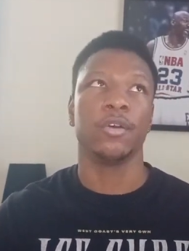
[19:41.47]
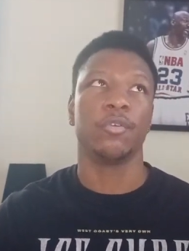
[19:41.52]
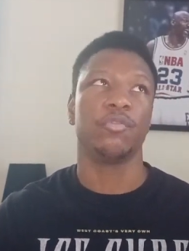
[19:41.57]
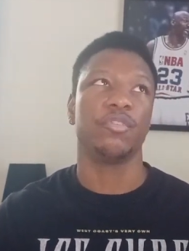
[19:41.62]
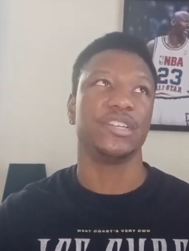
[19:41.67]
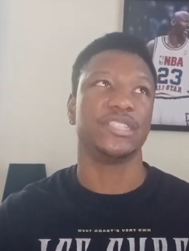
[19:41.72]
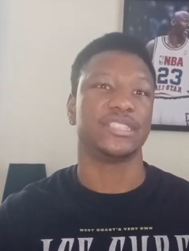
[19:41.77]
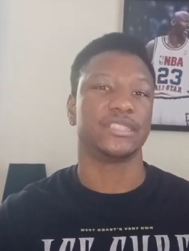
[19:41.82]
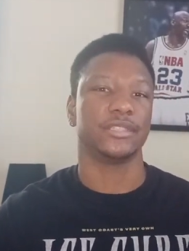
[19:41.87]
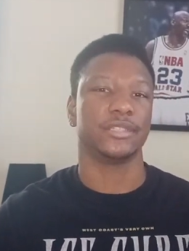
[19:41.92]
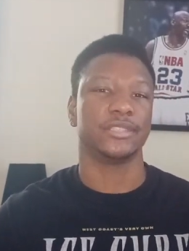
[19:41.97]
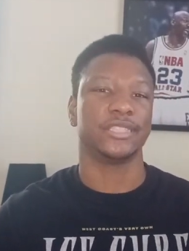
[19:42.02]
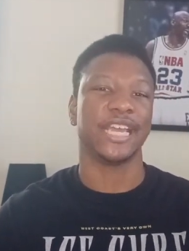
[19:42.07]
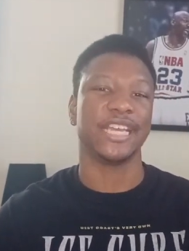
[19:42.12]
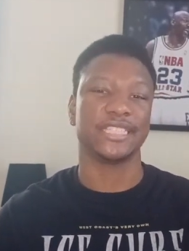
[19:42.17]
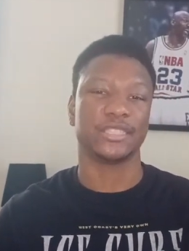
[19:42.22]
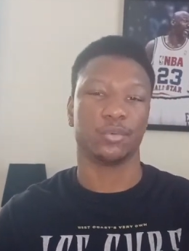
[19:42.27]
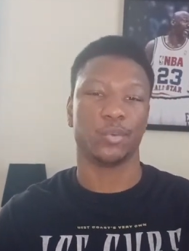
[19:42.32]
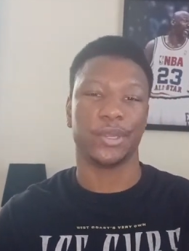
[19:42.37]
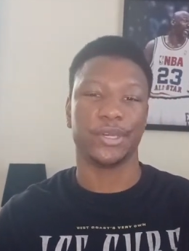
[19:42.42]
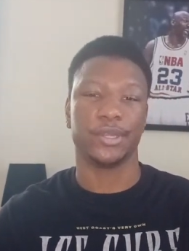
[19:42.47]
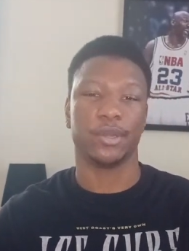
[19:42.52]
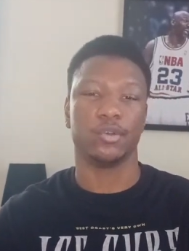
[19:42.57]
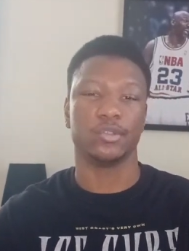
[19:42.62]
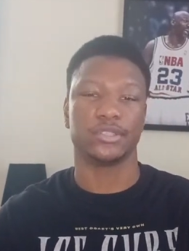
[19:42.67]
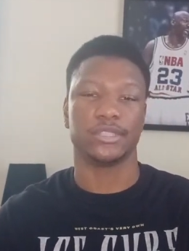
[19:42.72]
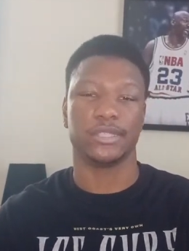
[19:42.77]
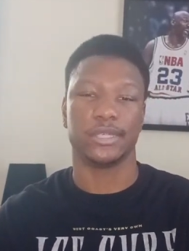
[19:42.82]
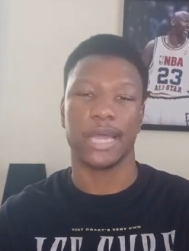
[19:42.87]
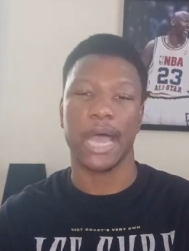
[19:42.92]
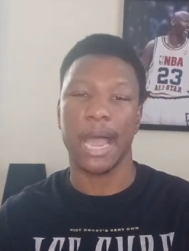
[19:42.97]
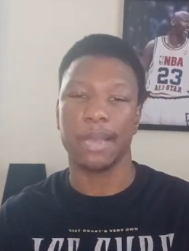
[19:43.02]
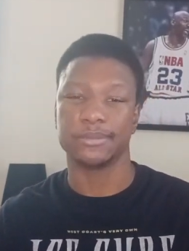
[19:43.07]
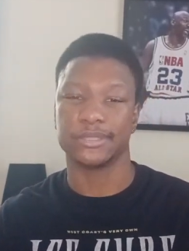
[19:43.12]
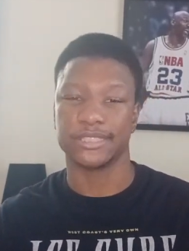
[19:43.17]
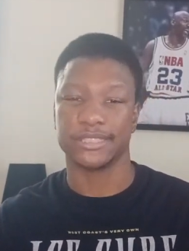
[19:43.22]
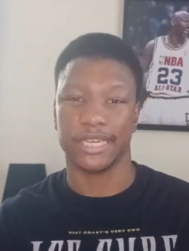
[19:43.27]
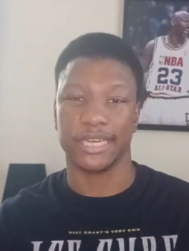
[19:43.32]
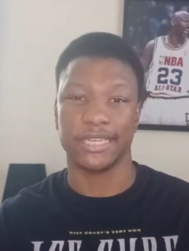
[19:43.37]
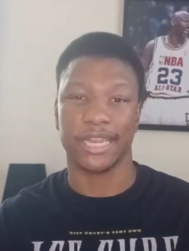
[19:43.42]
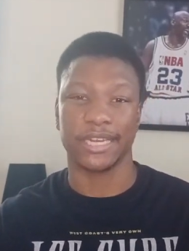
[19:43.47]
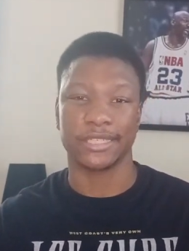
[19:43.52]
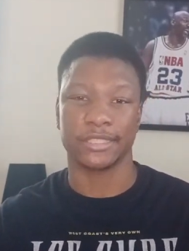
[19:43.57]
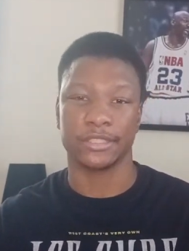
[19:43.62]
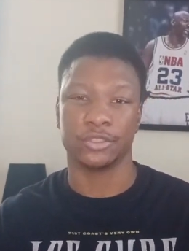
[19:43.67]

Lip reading: which takes away those lobs that they like to